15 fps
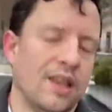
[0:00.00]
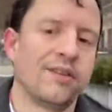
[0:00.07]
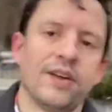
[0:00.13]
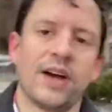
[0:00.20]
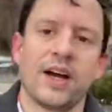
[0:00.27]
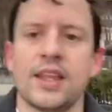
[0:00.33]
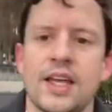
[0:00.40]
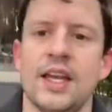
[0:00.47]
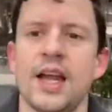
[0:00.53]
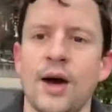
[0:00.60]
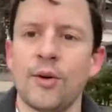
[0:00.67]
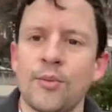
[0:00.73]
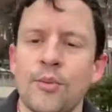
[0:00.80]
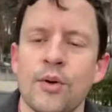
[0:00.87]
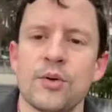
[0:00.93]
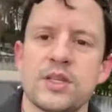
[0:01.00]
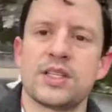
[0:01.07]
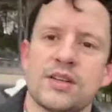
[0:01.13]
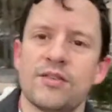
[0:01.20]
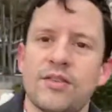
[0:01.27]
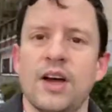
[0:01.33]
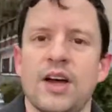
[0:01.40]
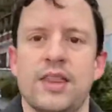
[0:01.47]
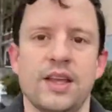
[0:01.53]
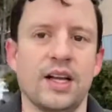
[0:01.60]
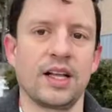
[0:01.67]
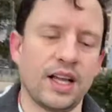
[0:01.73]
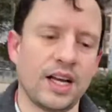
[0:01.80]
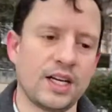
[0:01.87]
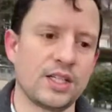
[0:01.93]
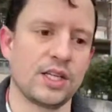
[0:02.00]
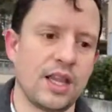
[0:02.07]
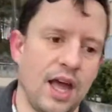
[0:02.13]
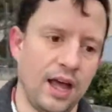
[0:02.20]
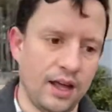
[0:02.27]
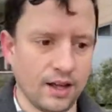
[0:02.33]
fact that now most of the collection that